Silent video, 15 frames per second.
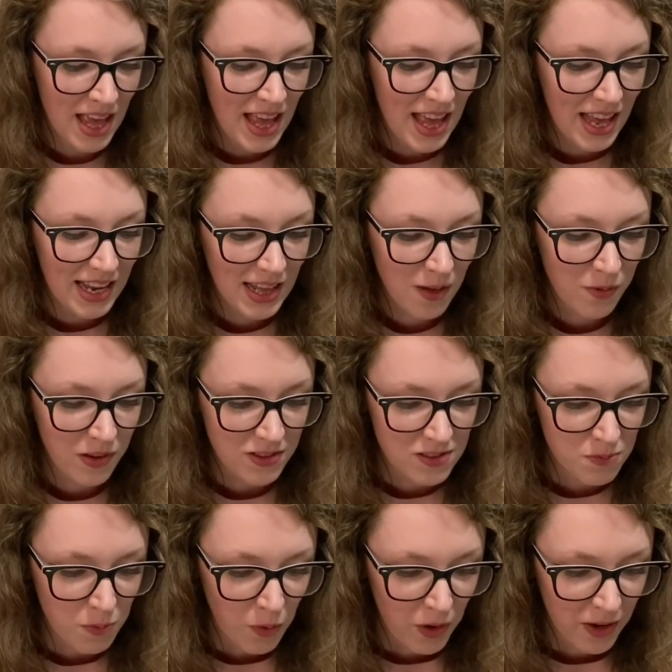and he wants
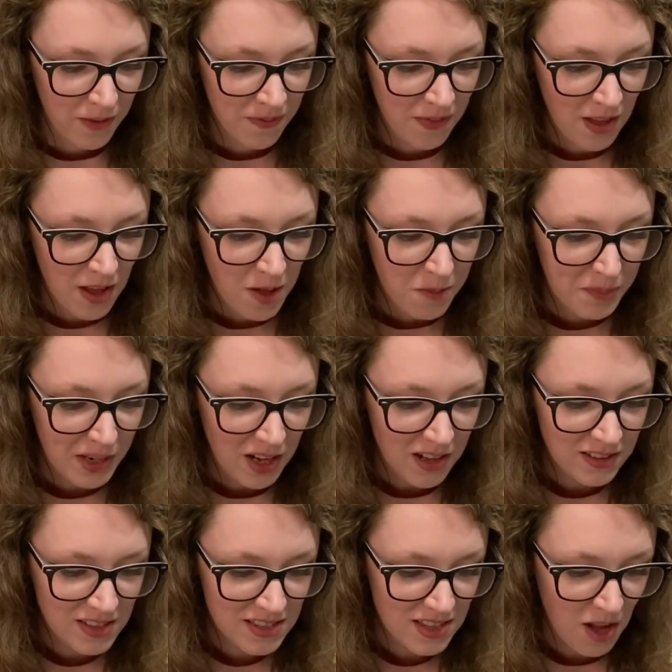more. But
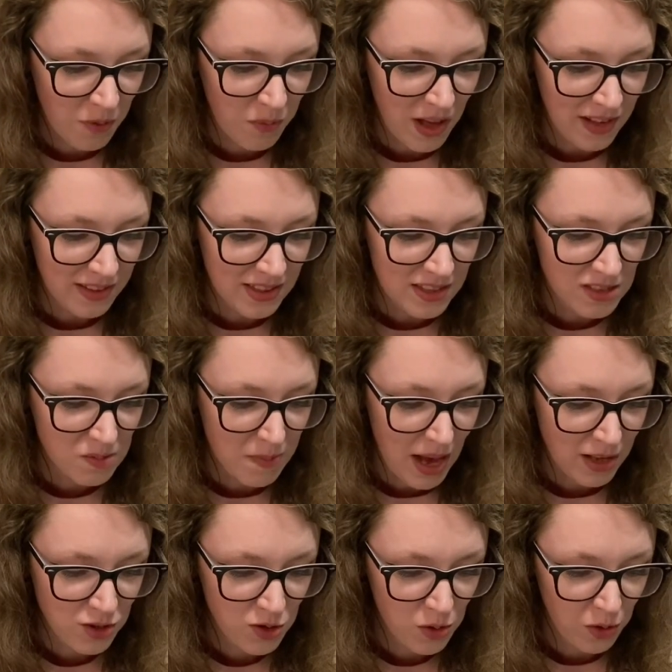all is not well in this
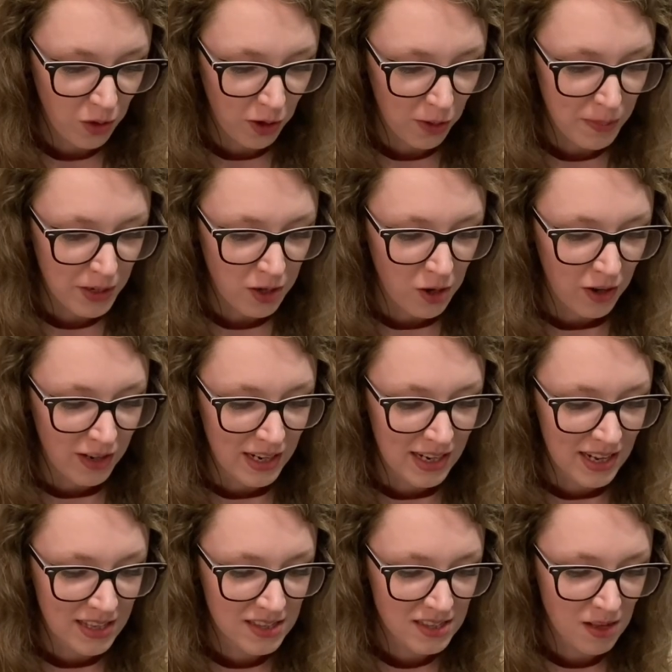magical urban garden,
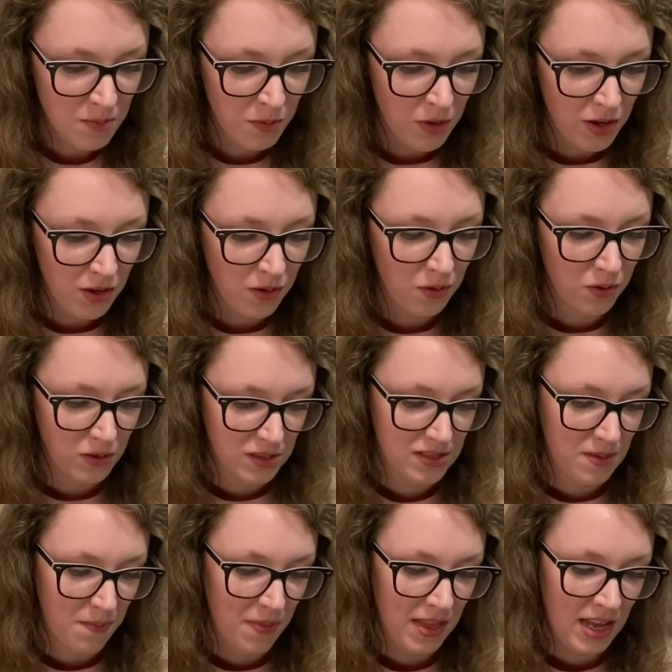and someone, or
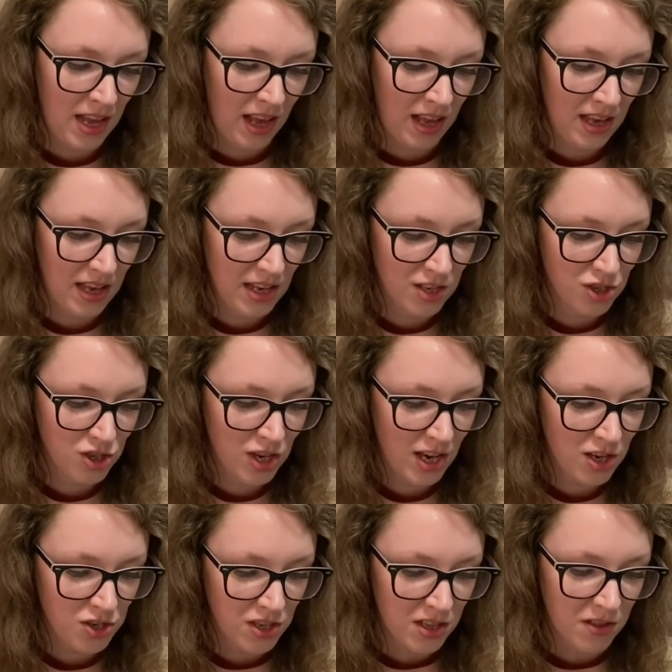something, is
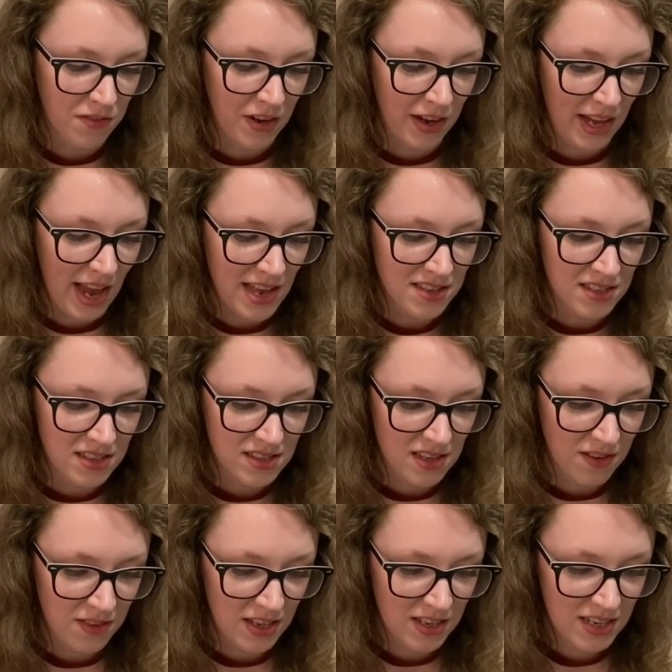changing the very essence
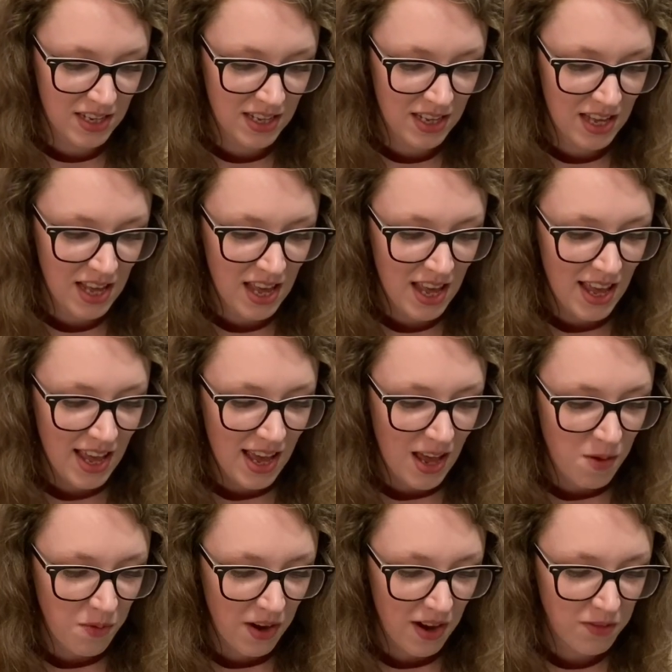of it.
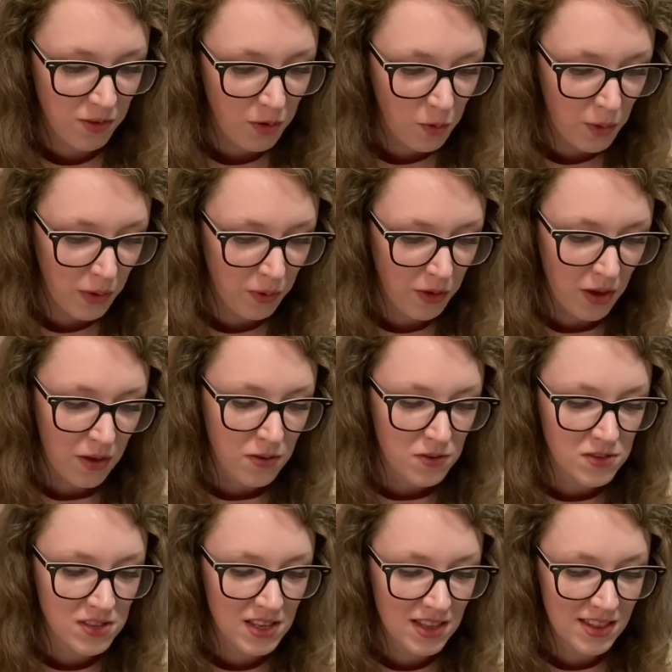And wherever Quill
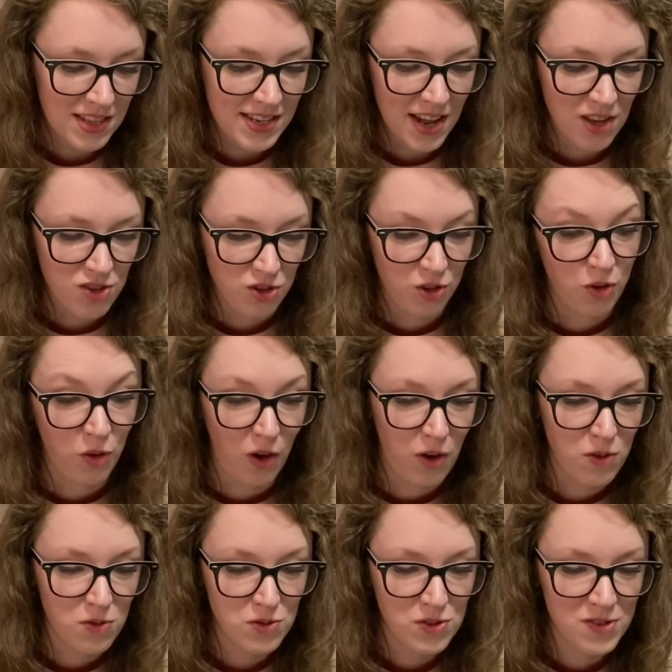goes, the danger
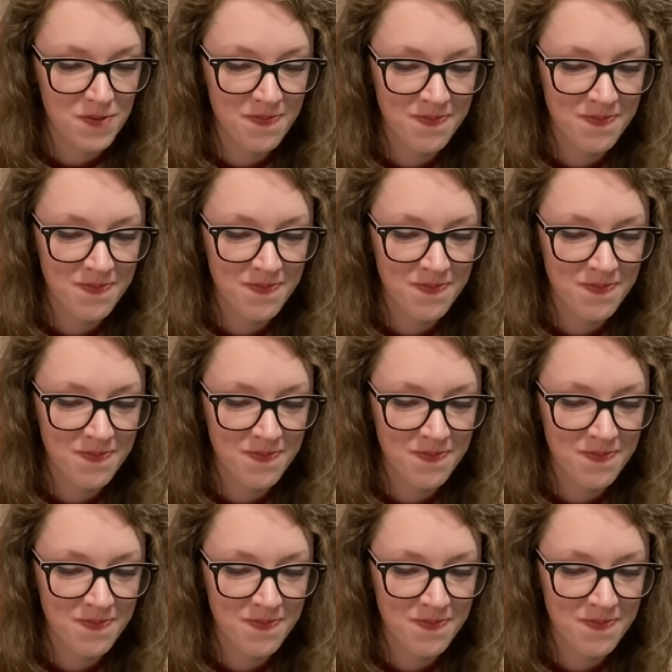grows.